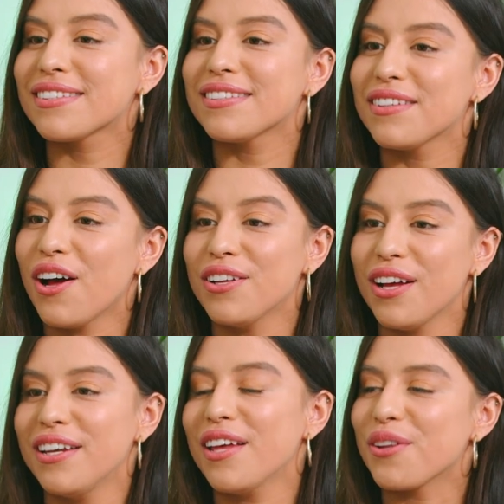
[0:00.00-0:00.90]

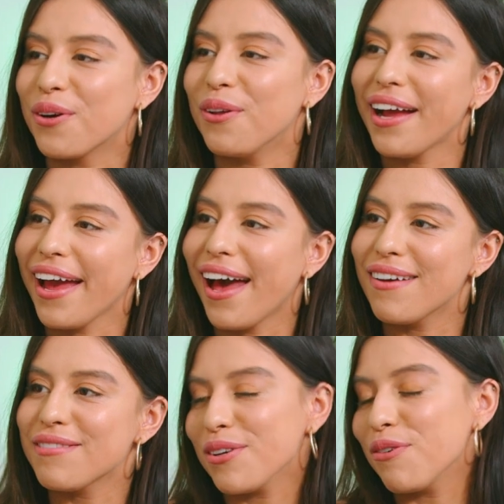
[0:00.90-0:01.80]
another goal I
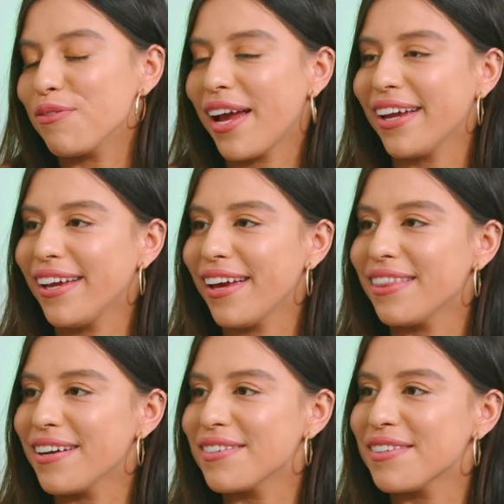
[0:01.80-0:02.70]
have, and hopefully I can get there. So,